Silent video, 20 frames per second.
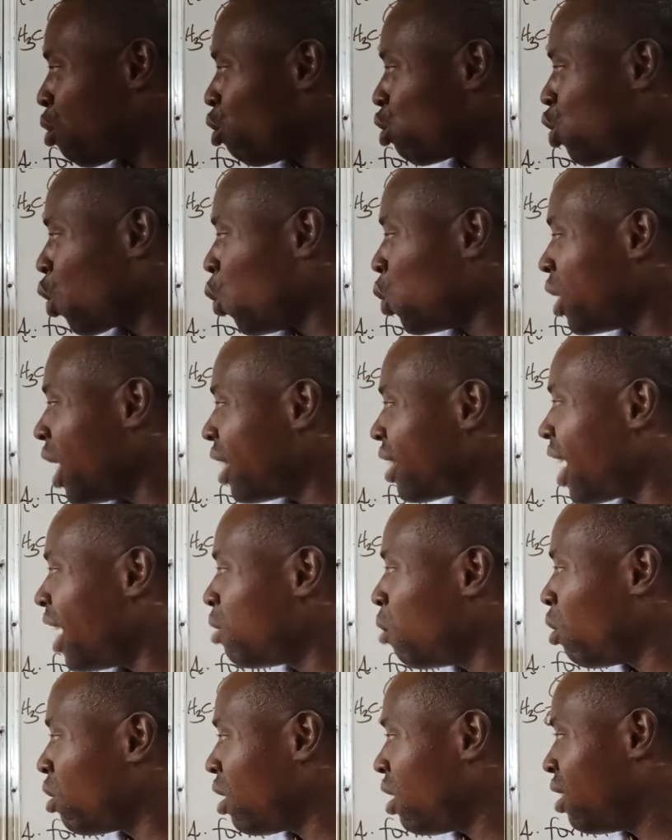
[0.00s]

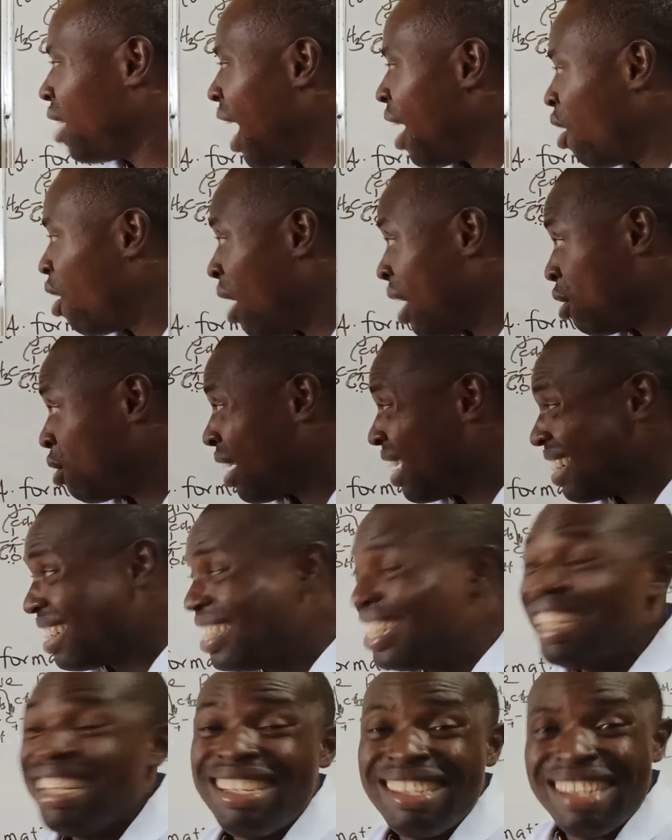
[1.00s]
protonated diol, as you can
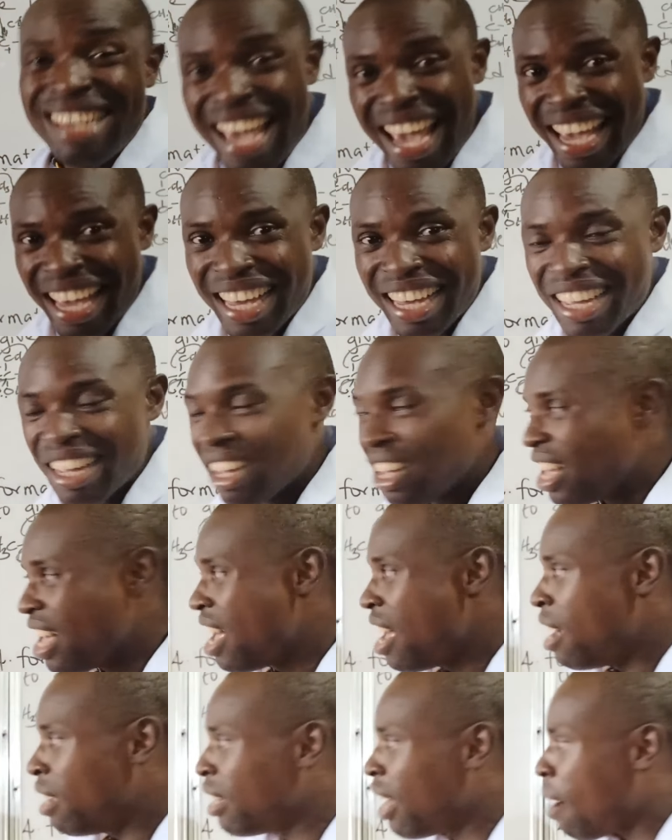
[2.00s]
see here.
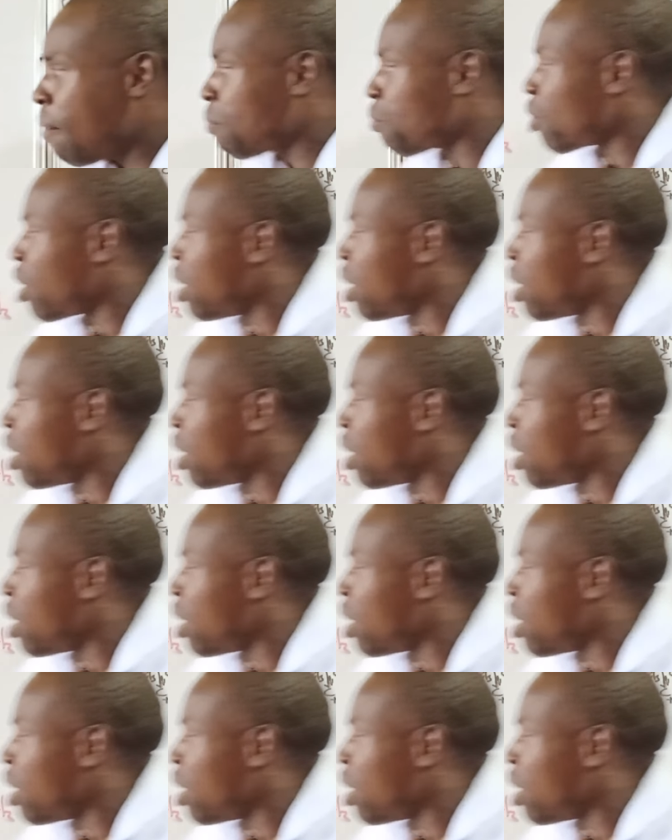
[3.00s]
Now,